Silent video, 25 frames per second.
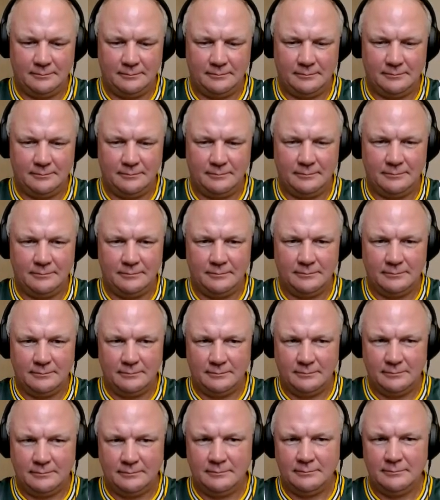
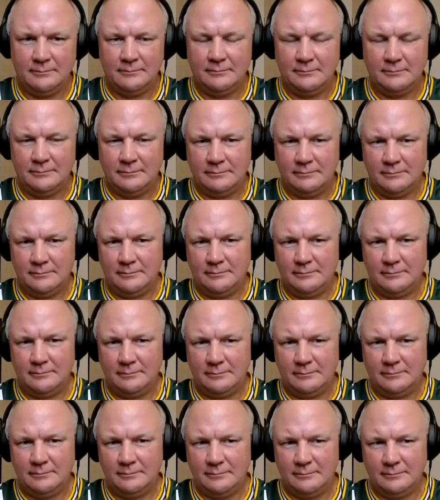
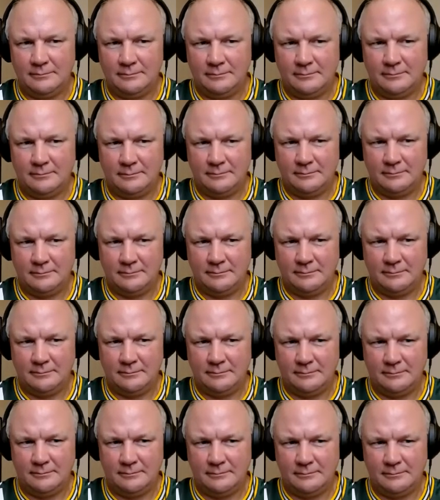
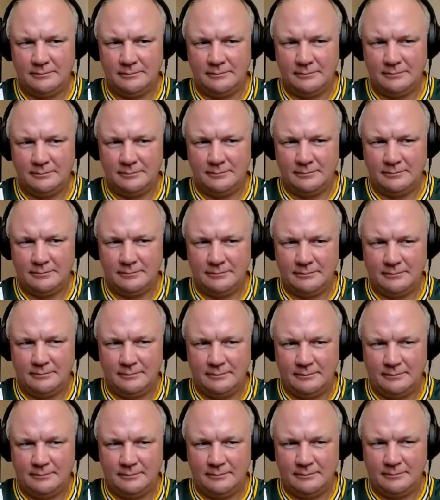
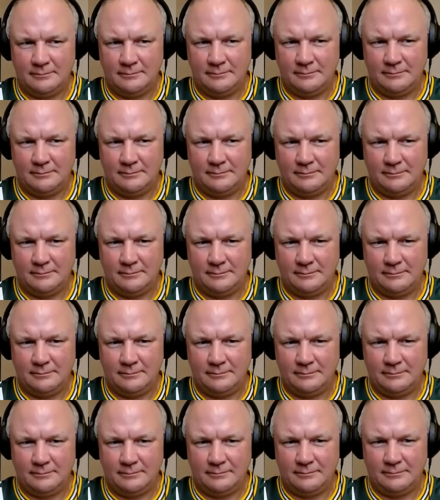
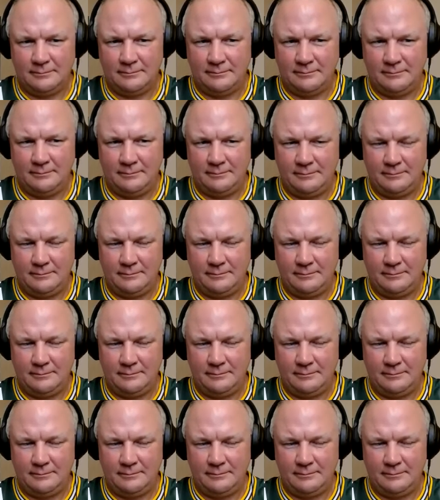No words are spoken by the person on screen.